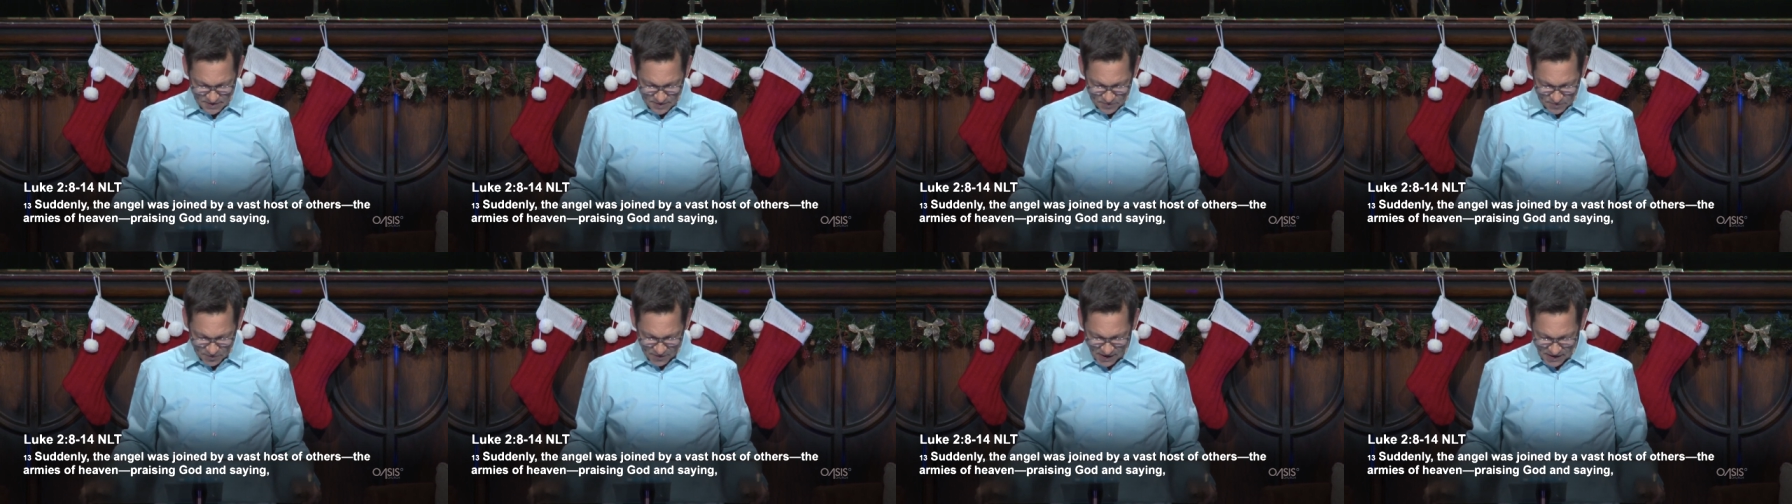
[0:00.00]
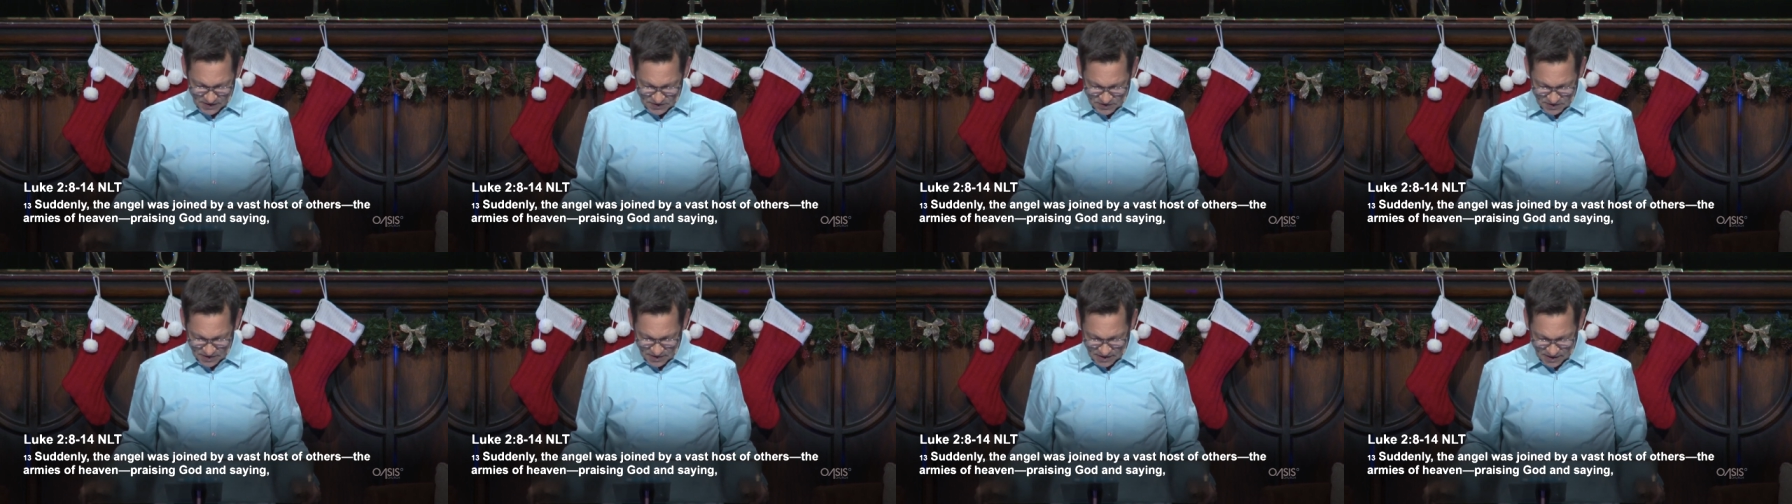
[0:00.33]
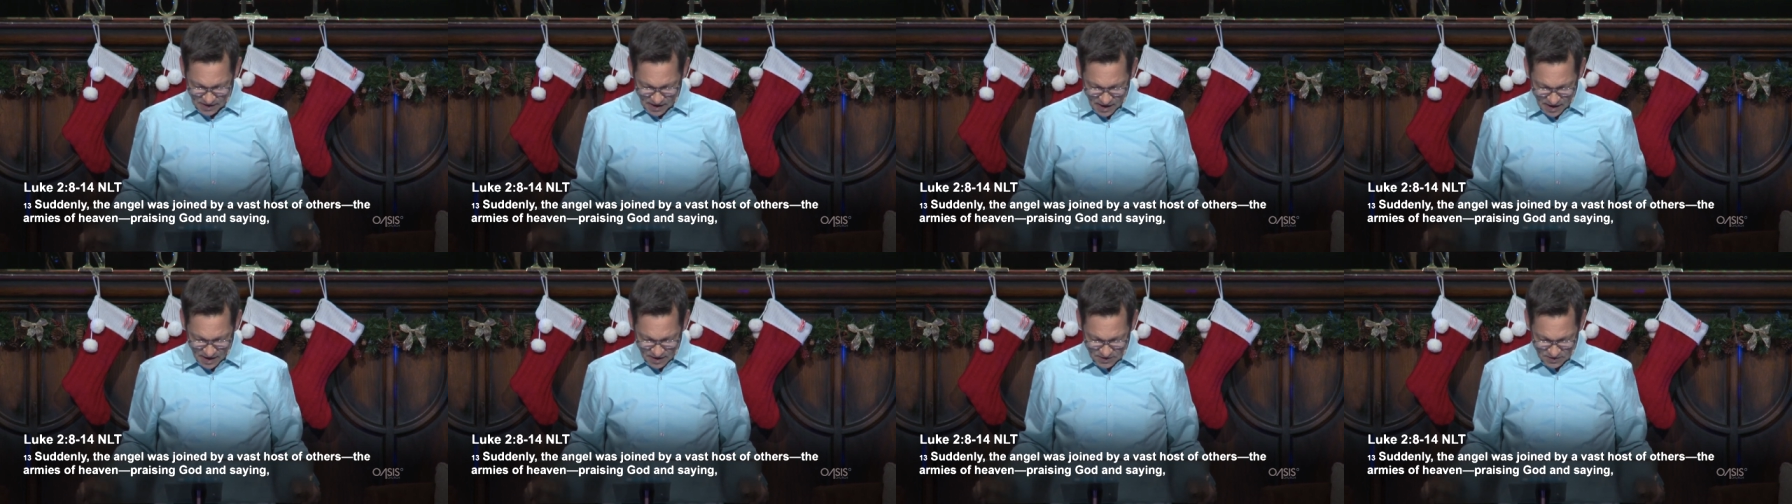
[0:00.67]
praising
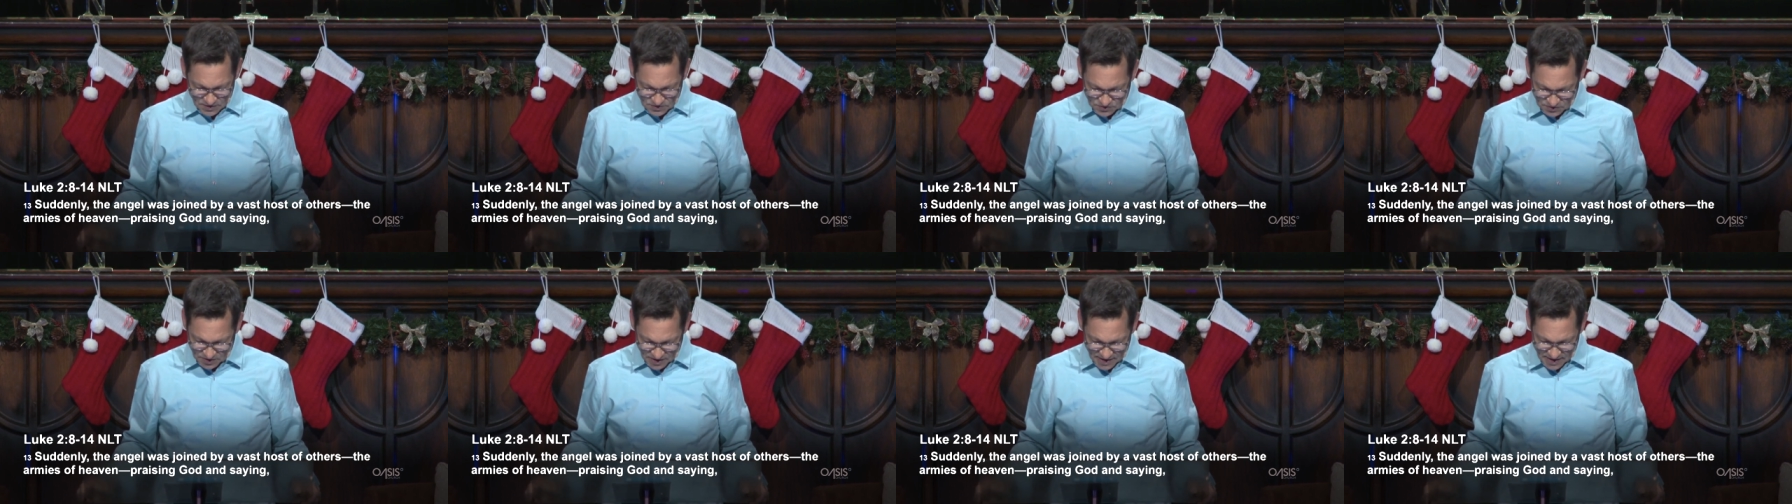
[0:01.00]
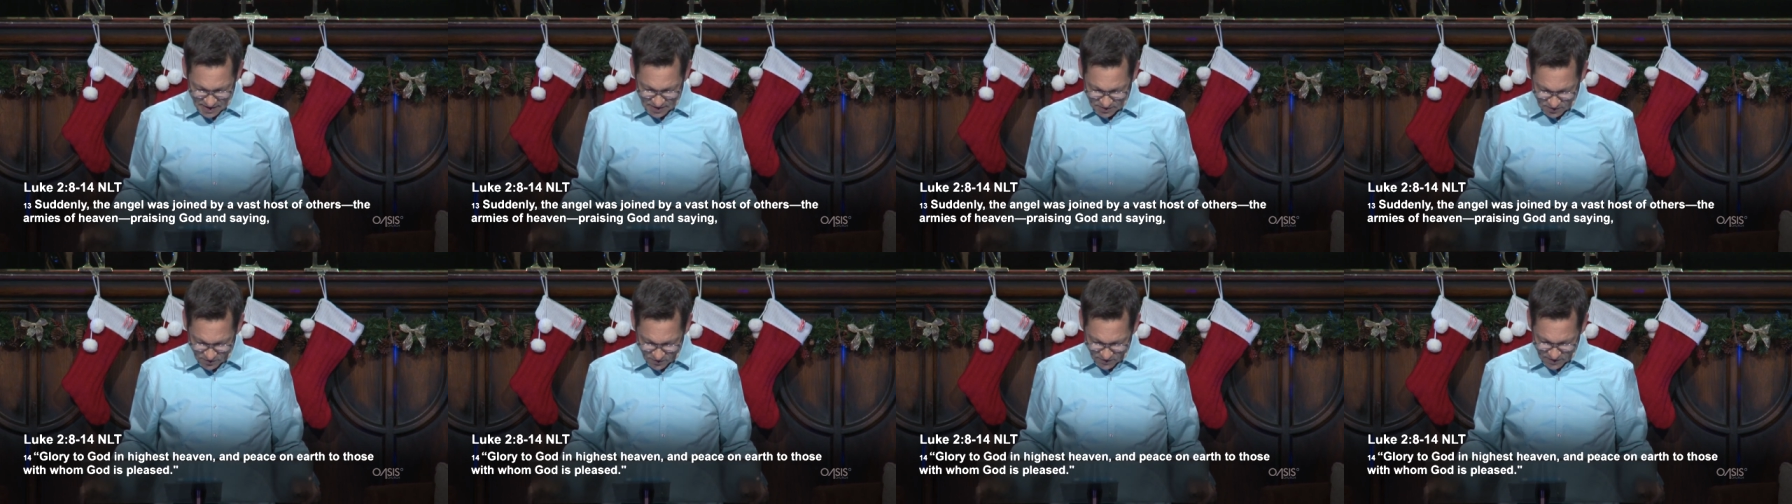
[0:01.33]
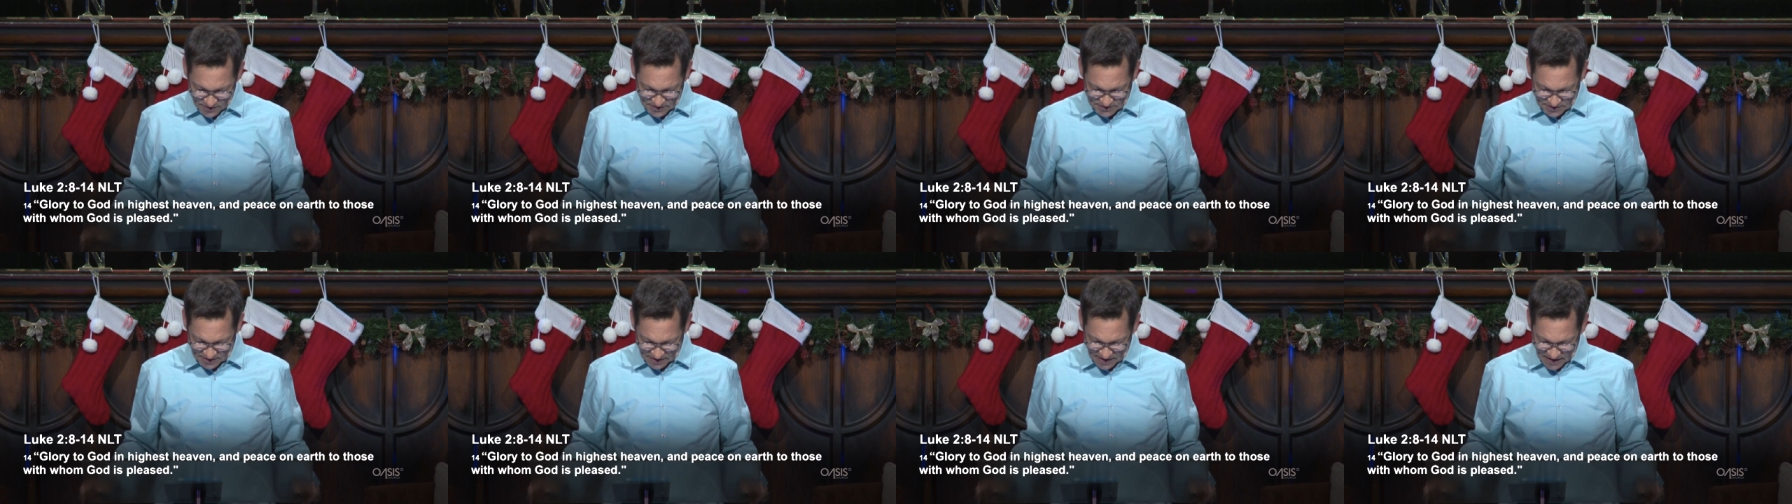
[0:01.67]
God and saying,
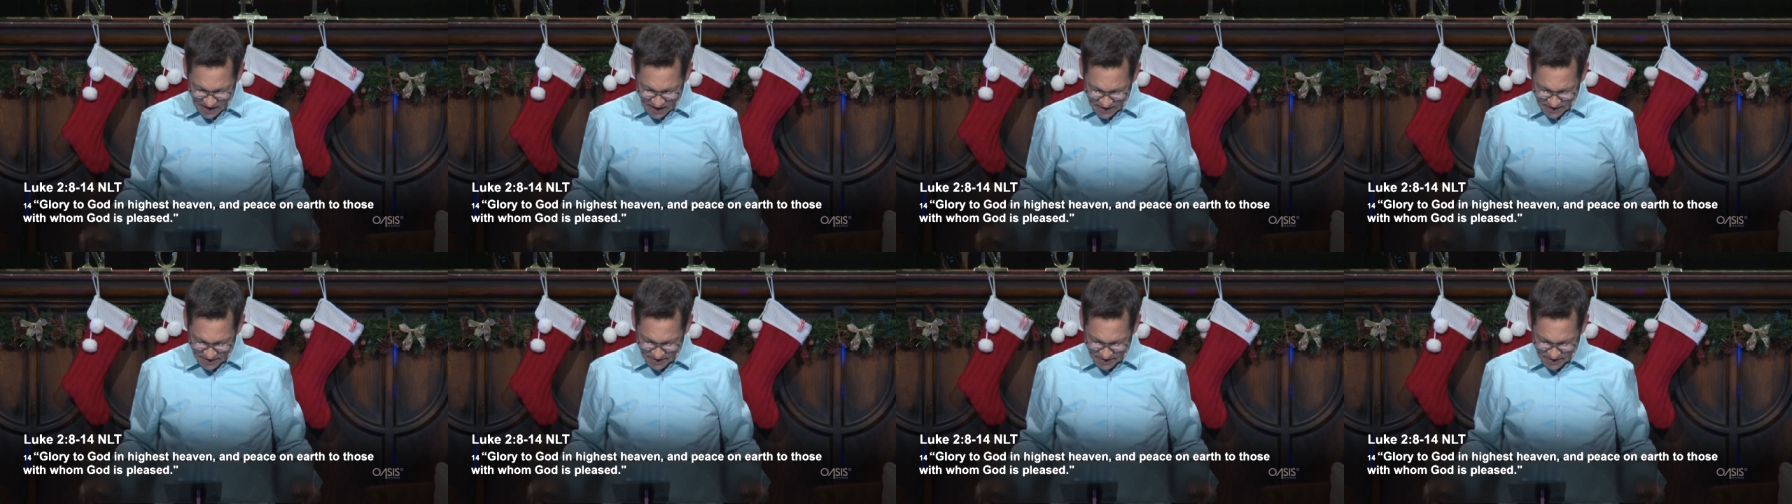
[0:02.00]
Glory to God